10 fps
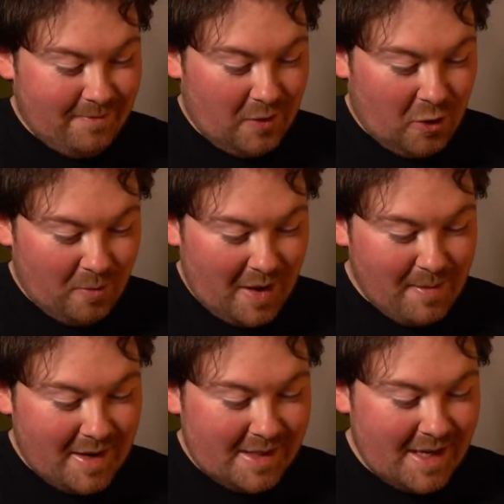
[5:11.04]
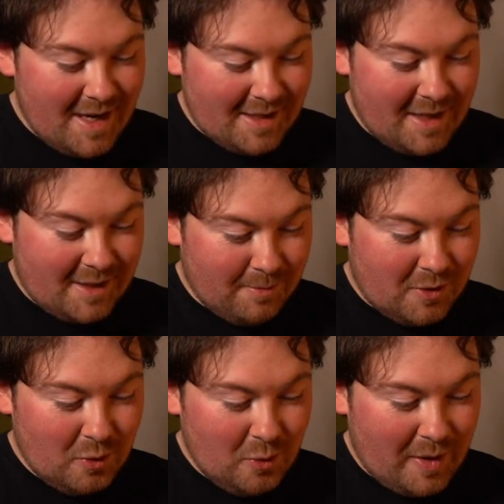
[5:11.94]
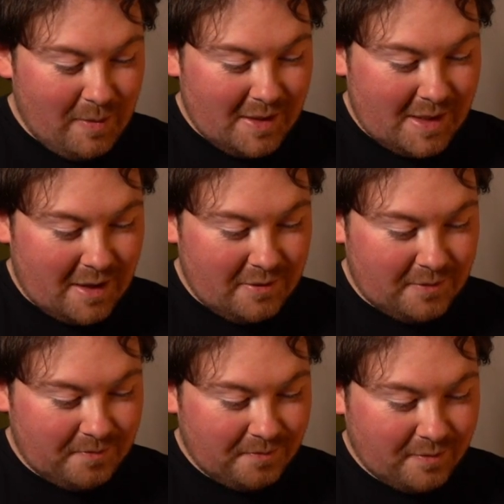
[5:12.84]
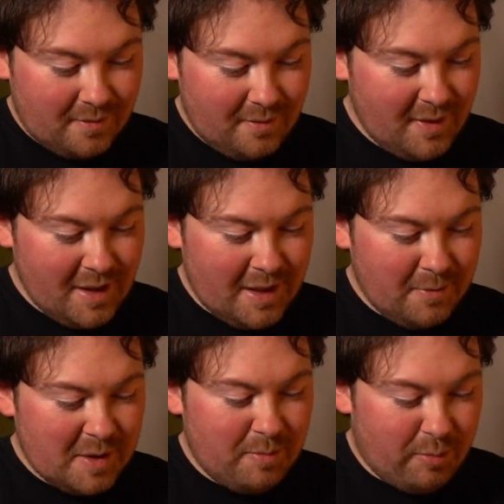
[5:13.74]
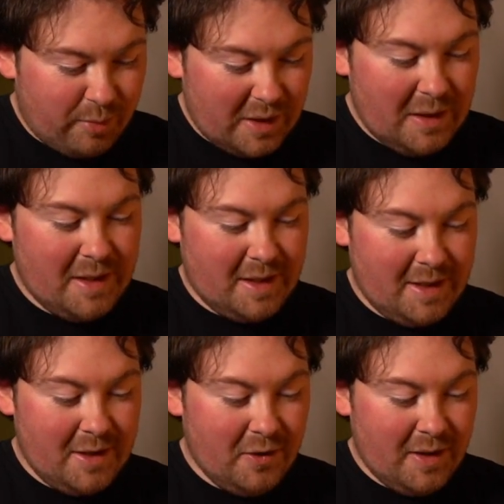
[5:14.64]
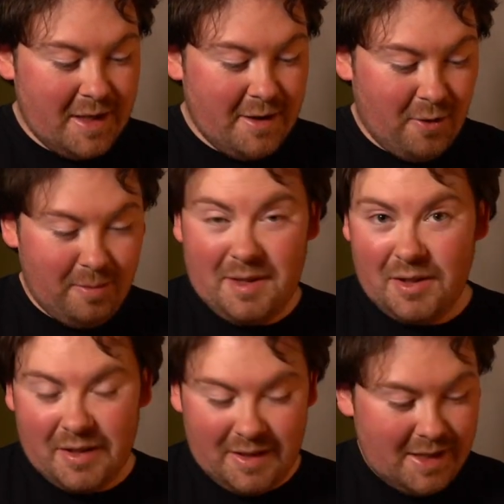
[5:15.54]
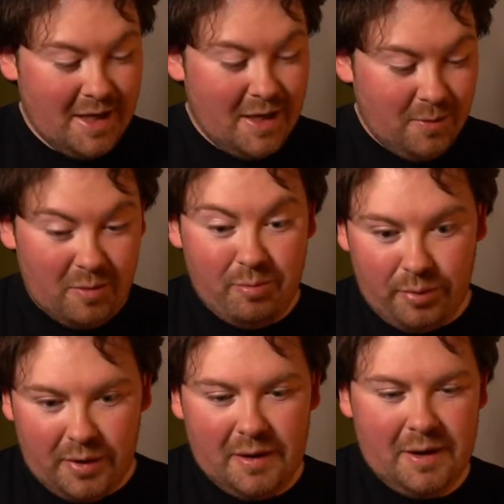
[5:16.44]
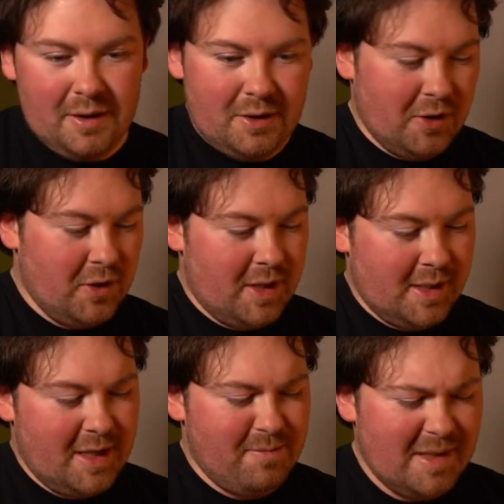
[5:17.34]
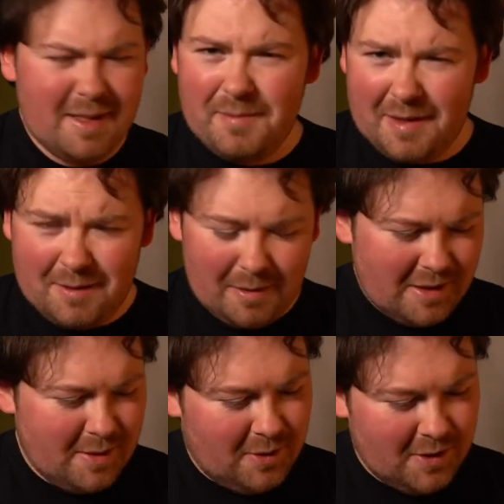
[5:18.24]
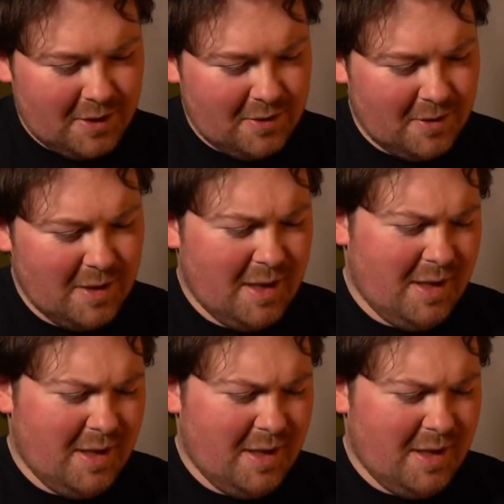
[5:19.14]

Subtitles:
all my MSRs, I had some solo piping stuff. It was brilliant, and the online competitions were brilliant too, because it gave me something to work towards. I don't know